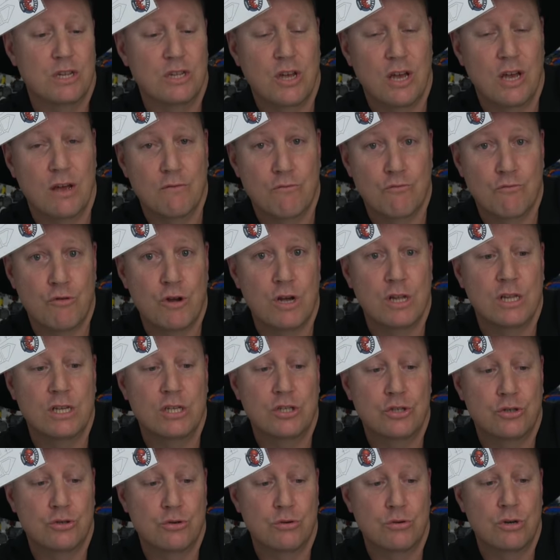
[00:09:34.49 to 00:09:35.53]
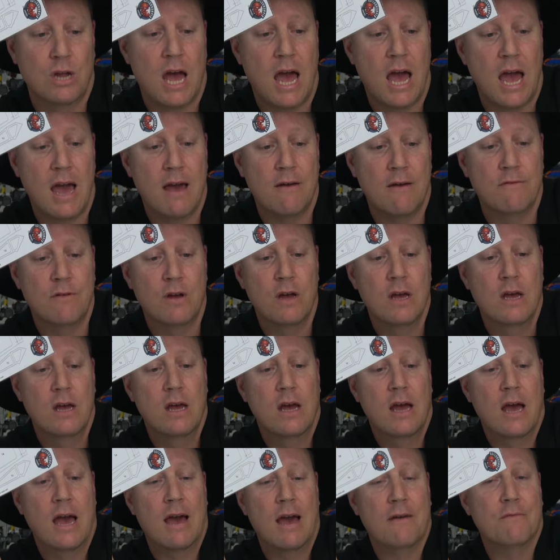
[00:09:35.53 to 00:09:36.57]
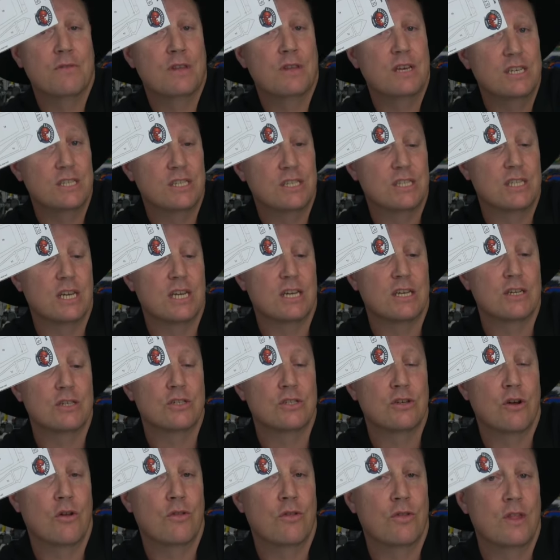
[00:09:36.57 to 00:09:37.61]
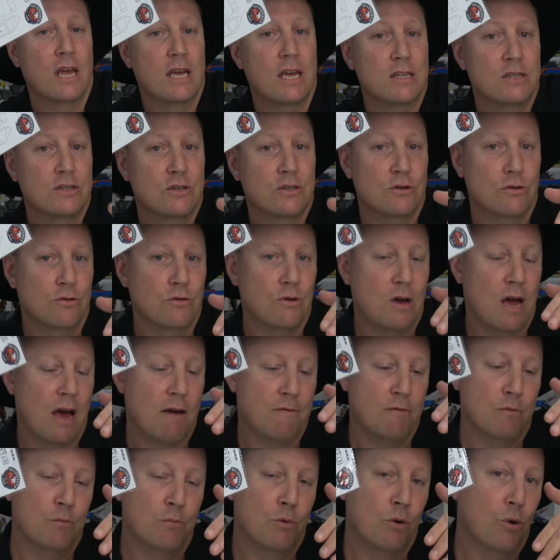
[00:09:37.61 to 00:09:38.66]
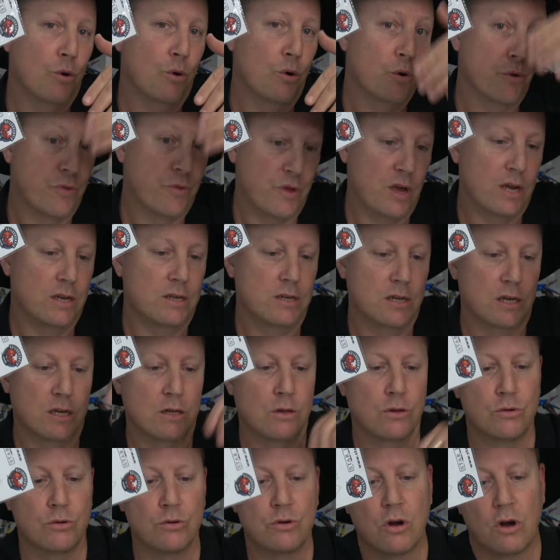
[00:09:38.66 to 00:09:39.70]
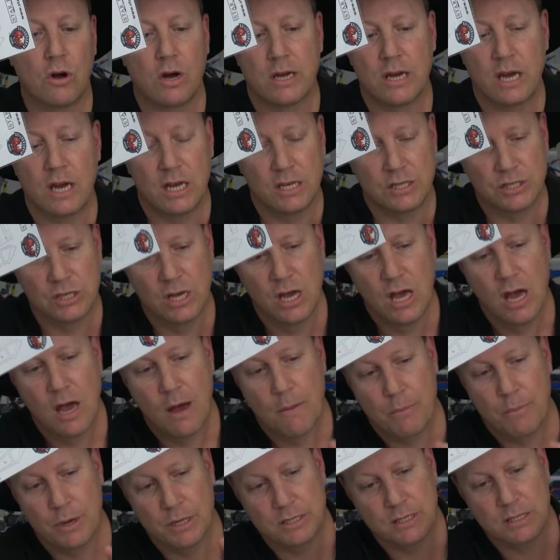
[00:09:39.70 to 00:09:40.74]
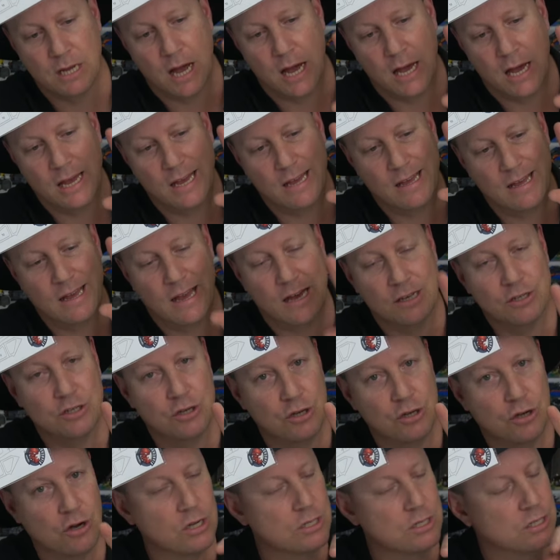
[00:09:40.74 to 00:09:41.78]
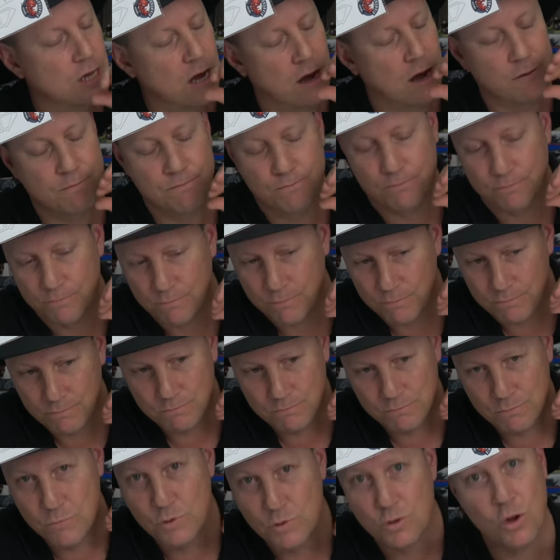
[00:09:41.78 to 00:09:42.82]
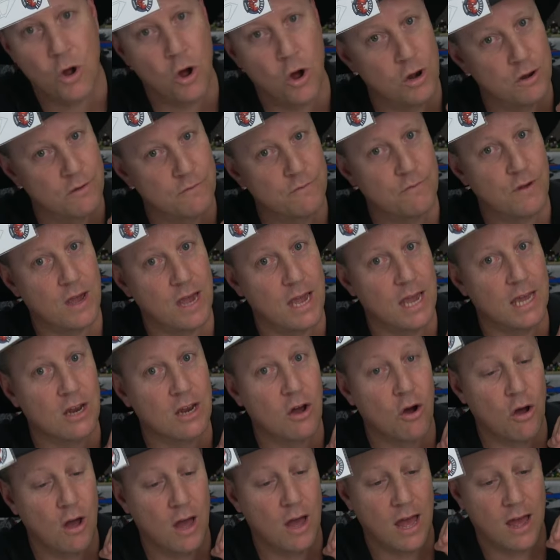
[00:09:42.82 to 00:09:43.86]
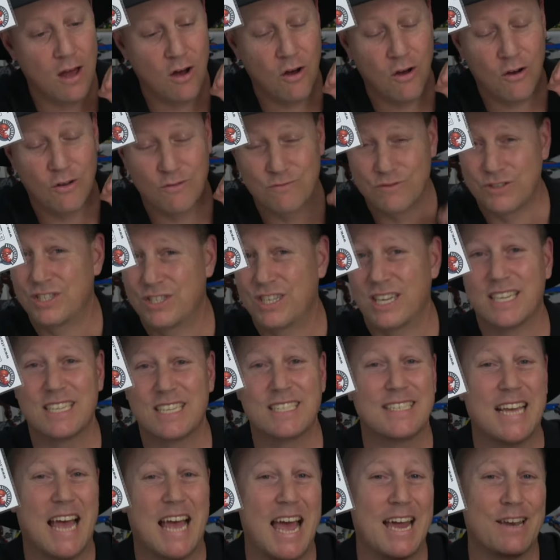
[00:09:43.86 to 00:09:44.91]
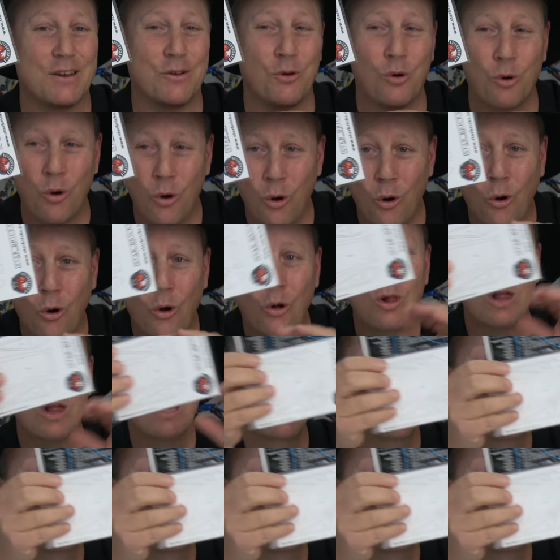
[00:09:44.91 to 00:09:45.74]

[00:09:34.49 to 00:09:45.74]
It really should have these stickers on there to have a more authentic look, I guess. But as you guys know, not a fan of stickers at all.